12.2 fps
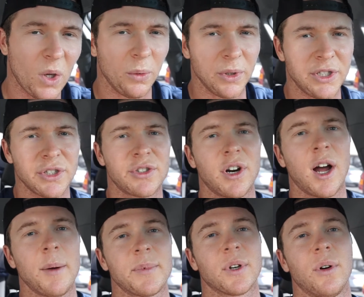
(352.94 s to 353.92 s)
we just
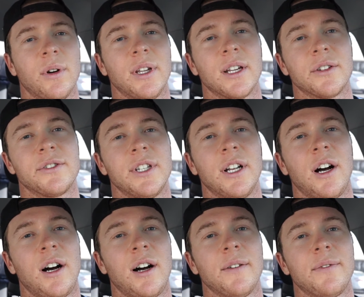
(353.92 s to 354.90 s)
dropped Courtney and Christina
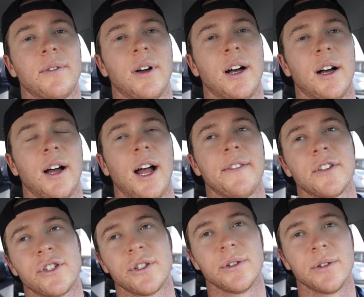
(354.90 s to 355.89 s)
off uh, at the
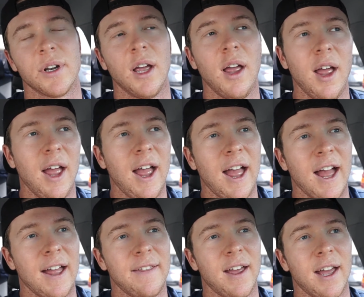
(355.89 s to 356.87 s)
shoot,
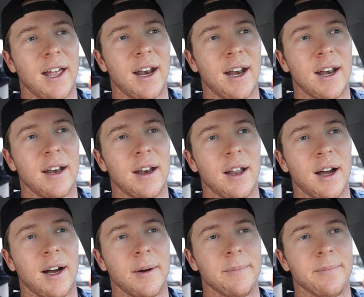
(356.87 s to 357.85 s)
and then
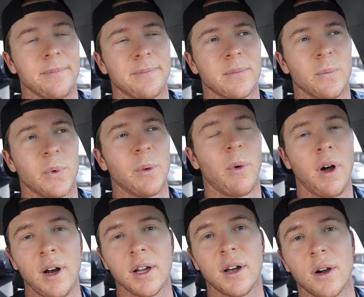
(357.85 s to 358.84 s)
um, we
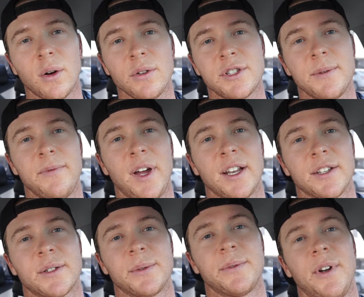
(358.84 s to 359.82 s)
wanted to go to Gold's Gym
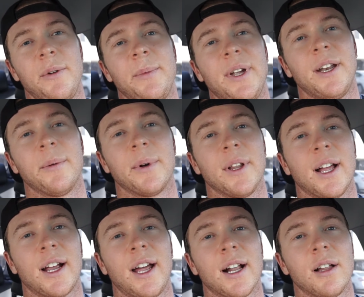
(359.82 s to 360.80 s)
Venice because we've never been, and we're
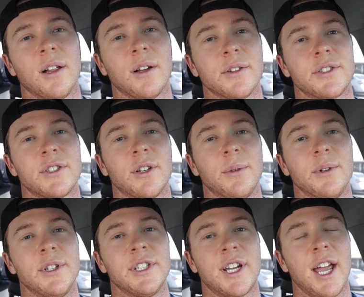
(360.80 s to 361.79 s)
like kind of close. So
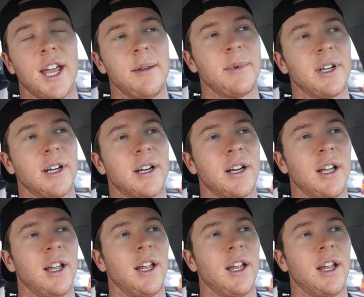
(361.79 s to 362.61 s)
we came here,